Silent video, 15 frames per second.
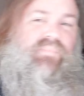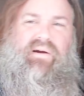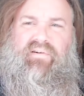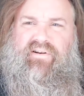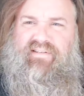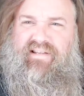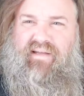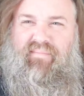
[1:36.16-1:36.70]

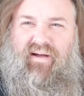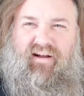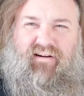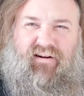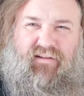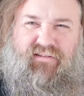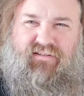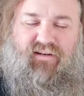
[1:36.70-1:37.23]
power just came back
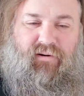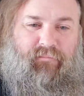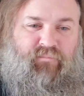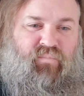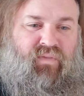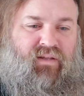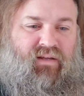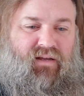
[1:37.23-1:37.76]
on. So
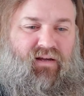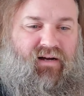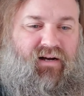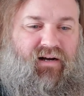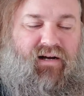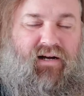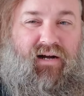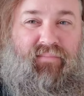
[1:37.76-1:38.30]

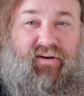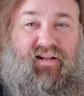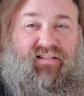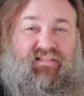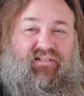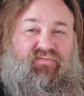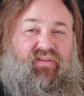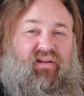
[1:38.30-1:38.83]
I'm gonna get
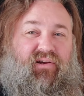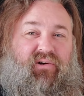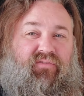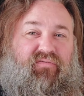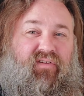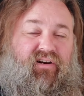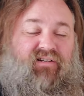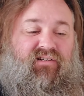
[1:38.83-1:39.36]
this video
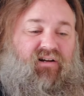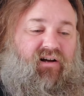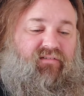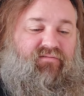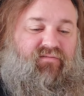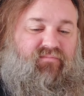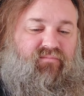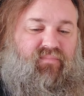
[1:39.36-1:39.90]
finished off
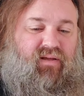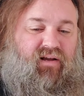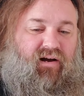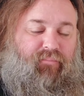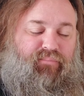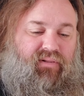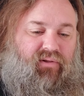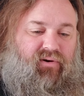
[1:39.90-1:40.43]
being
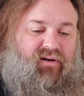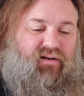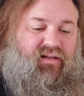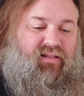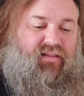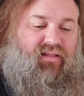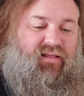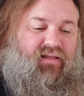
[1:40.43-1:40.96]
uploaded,
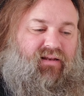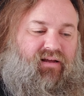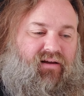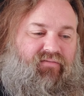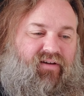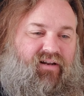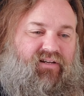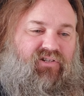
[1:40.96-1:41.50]
and then
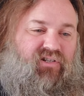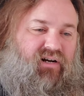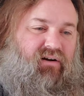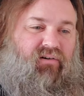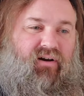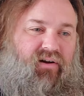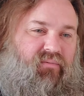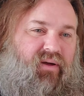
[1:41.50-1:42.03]
I've got a
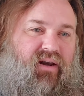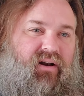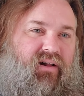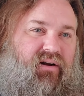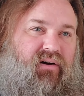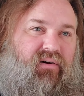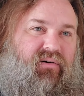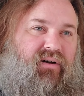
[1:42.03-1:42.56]
shower, you're ready to
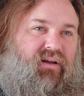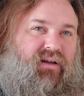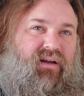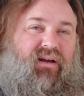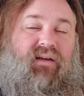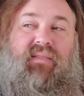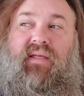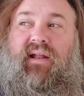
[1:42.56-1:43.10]
go,
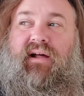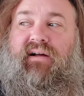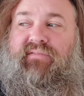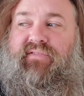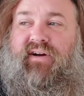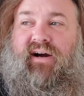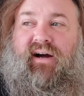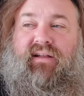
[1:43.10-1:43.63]
and then
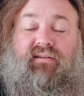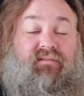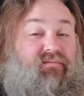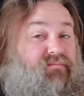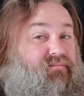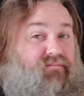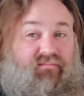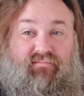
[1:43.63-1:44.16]
I've got
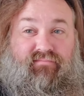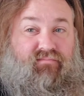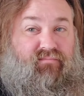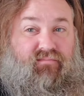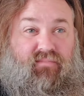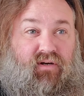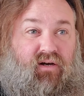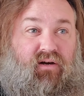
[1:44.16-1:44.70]

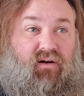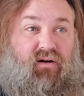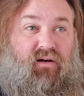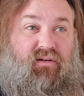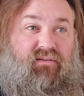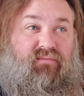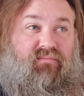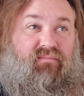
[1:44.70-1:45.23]
a...